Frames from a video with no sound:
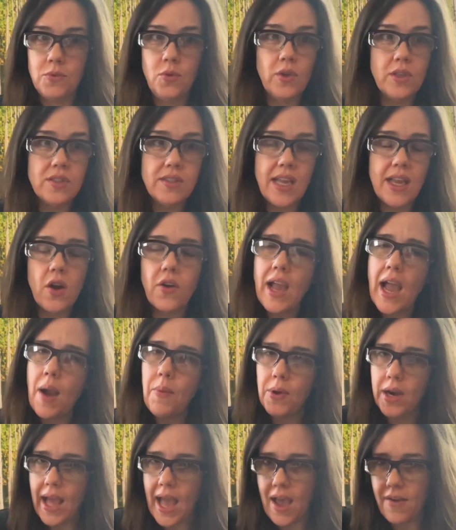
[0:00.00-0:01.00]
You can say, okay, I
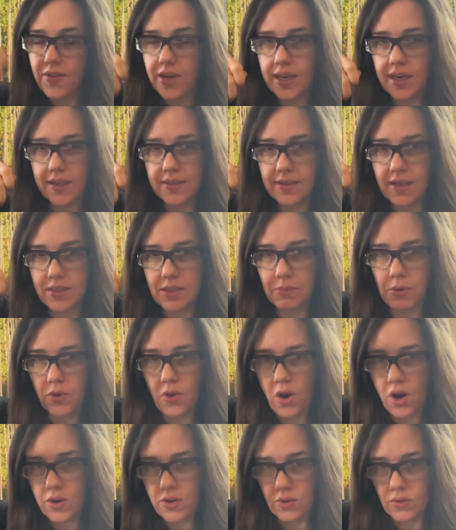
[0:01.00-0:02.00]
want to have an inaccessible
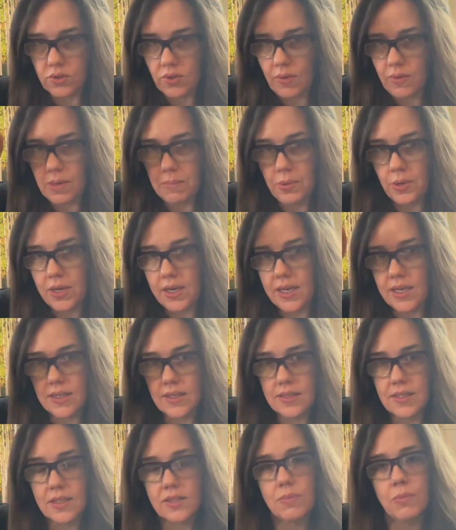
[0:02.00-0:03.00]
cardinal, so I want to put an
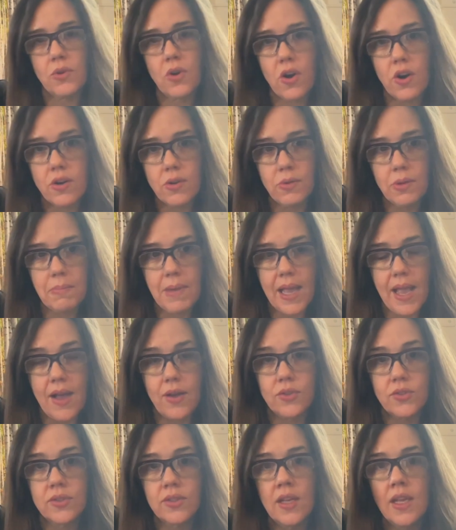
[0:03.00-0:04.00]
inaccessible cardinal in my
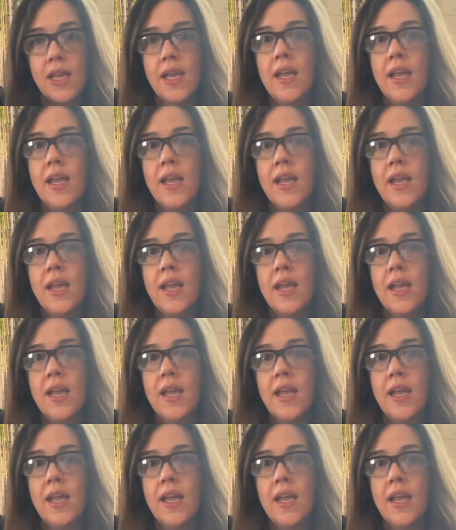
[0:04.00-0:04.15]
house.